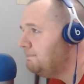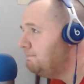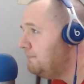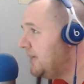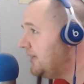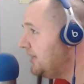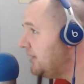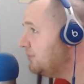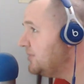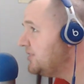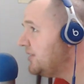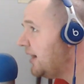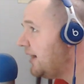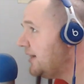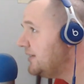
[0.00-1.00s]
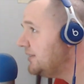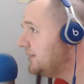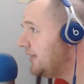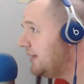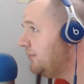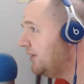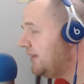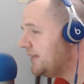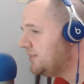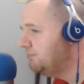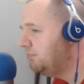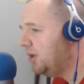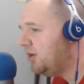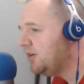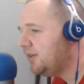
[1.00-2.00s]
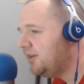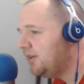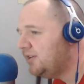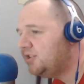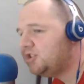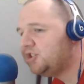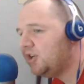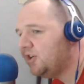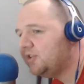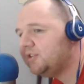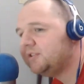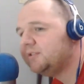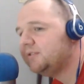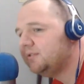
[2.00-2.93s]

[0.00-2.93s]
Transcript: medium-sized MLS ball kid shirt.